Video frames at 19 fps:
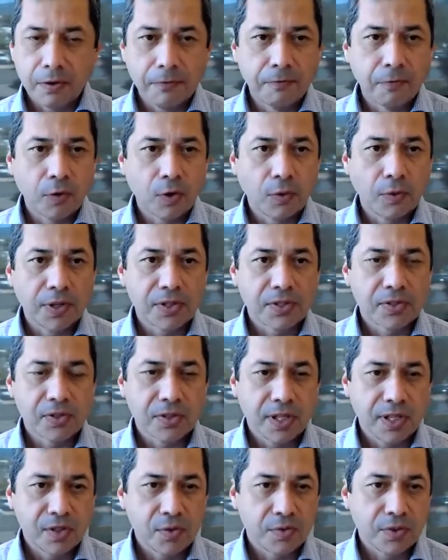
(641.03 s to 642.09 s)
4 Western
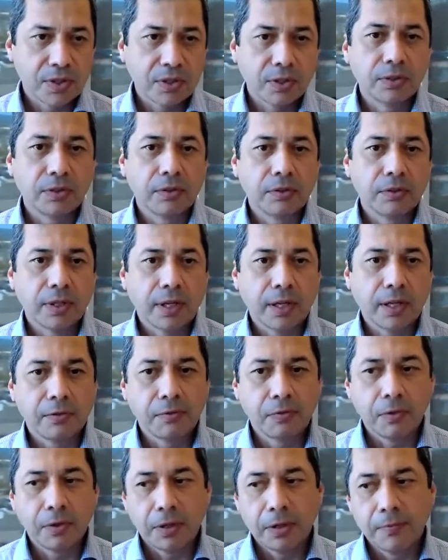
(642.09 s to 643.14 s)
states, which include
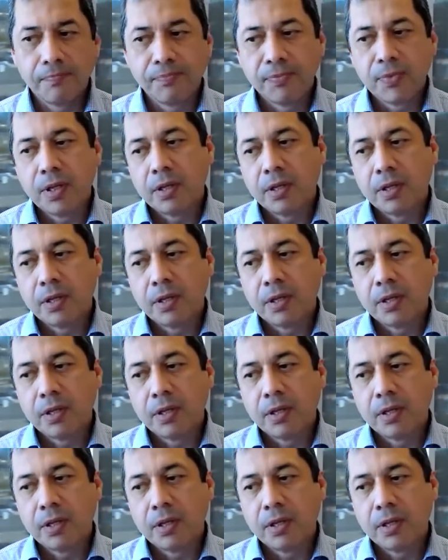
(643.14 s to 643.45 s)
California.